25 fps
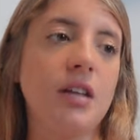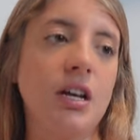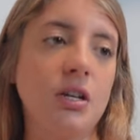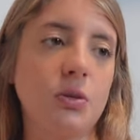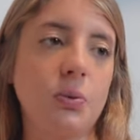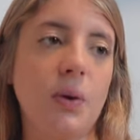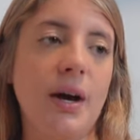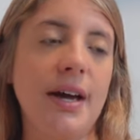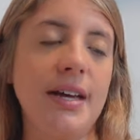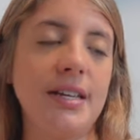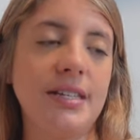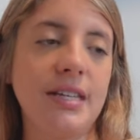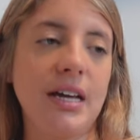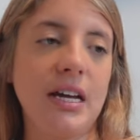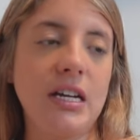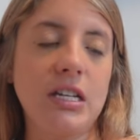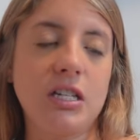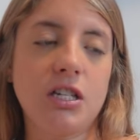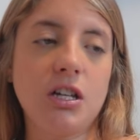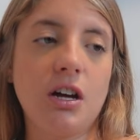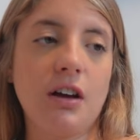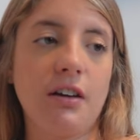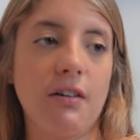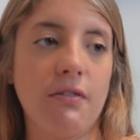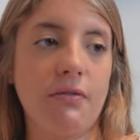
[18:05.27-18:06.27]
That's why I said
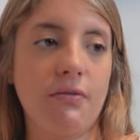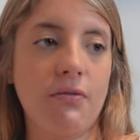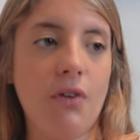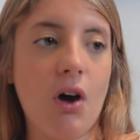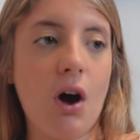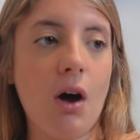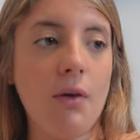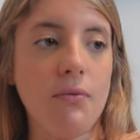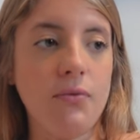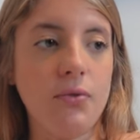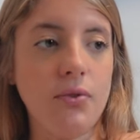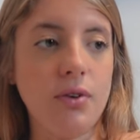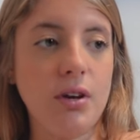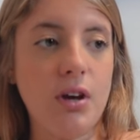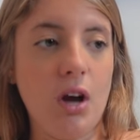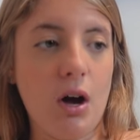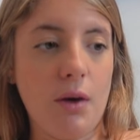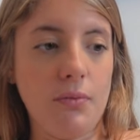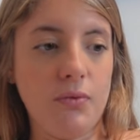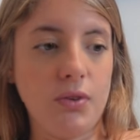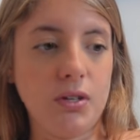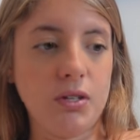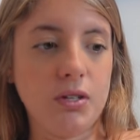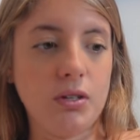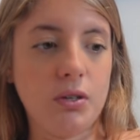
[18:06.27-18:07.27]
it's not an
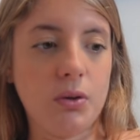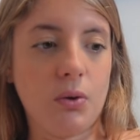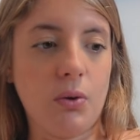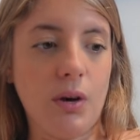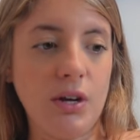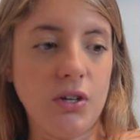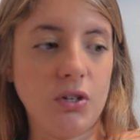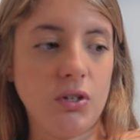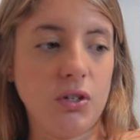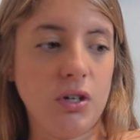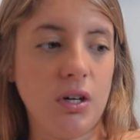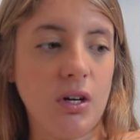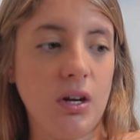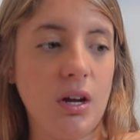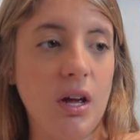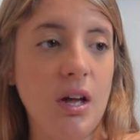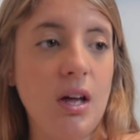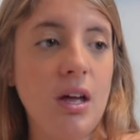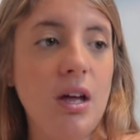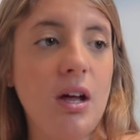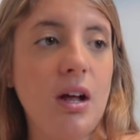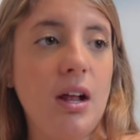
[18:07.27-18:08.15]
obvious question.